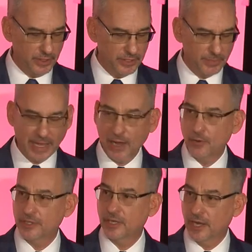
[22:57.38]
the power
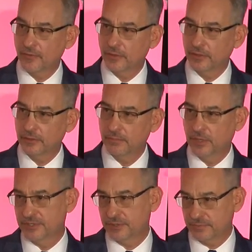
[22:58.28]
to govern
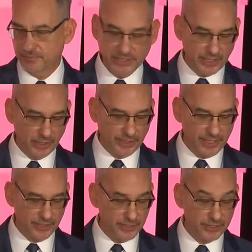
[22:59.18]
must be
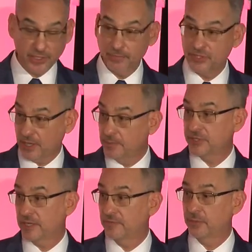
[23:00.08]
delegated to some
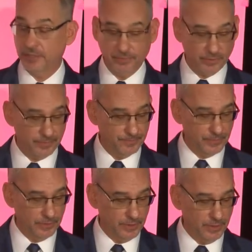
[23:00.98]
subset of the people.
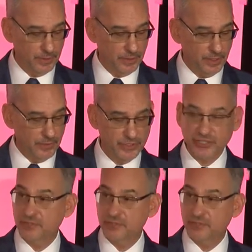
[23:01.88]
This